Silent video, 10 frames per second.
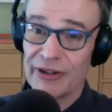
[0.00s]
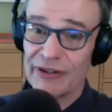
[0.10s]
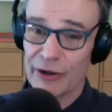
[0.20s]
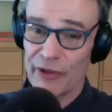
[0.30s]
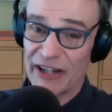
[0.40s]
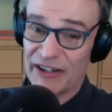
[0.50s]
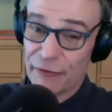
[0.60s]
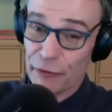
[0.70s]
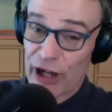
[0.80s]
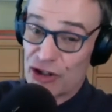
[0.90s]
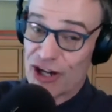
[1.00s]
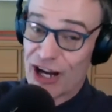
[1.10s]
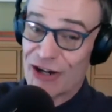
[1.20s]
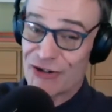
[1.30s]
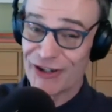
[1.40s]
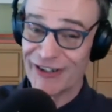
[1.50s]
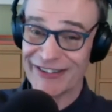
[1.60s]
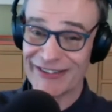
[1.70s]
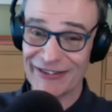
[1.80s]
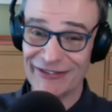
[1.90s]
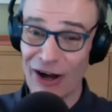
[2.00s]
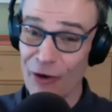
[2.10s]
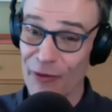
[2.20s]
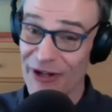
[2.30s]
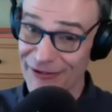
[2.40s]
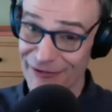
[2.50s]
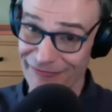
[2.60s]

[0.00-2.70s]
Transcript: So that differentiation is always